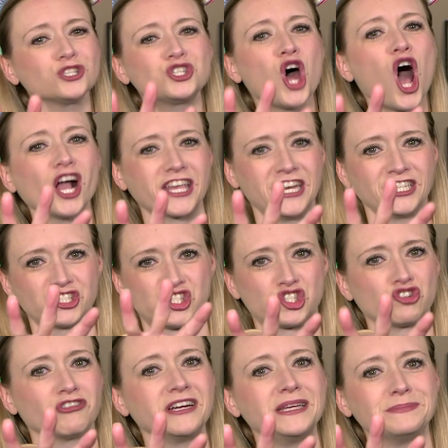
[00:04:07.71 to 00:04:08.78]
talking
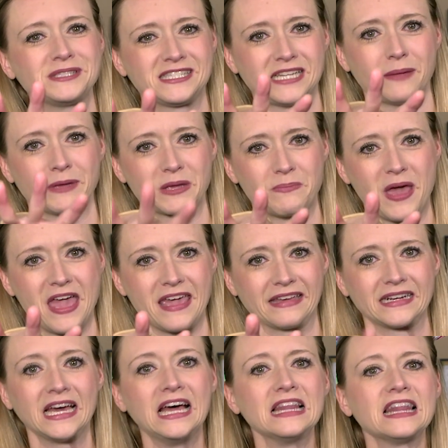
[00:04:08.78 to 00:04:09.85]
extreme stomach pain,
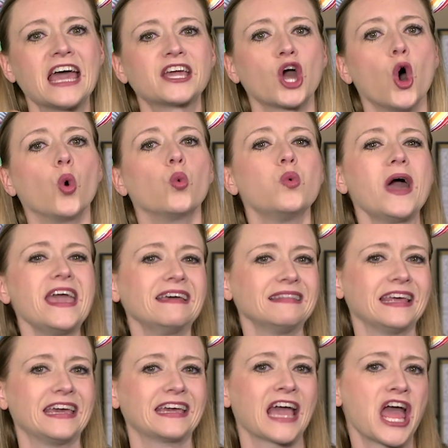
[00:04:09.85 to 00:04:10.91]
like
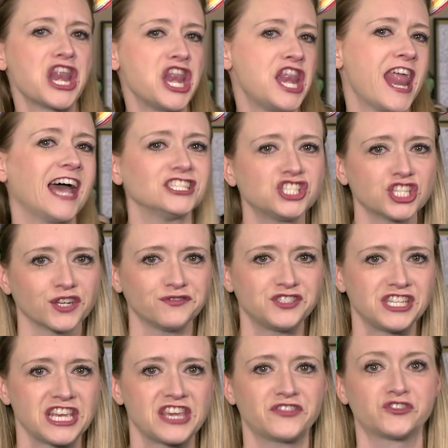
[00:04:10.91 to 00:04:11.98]
wailing, gnashing of
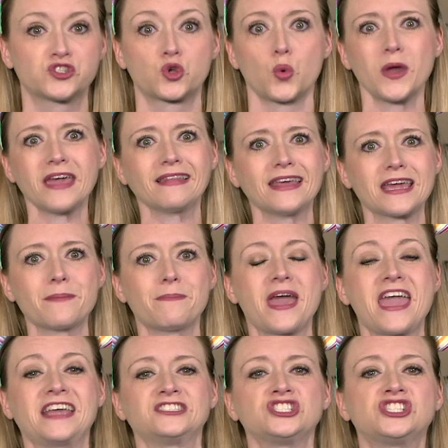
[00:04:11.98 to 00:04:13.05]
teeth, squealing in pain,